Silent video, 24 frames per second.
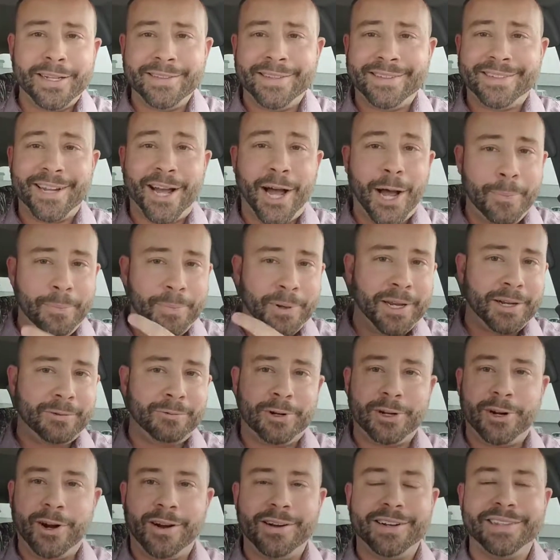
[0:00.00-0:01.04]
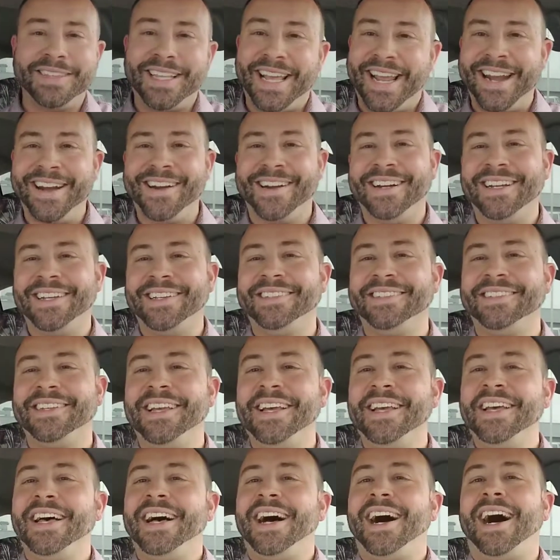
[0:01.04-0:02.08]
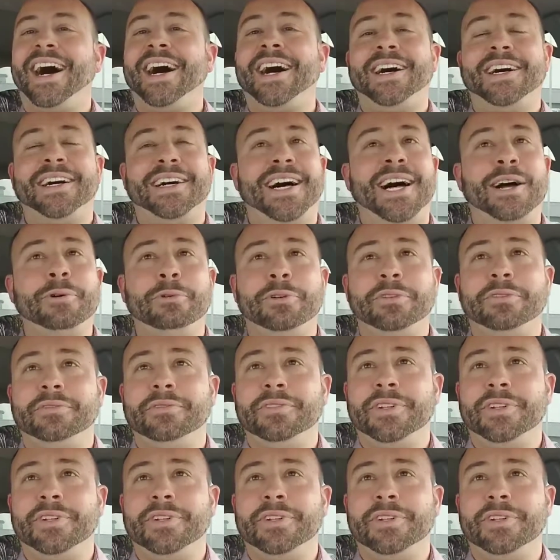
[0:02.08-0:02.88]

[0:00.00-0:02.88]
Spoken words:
the topic, regarding the areas. I would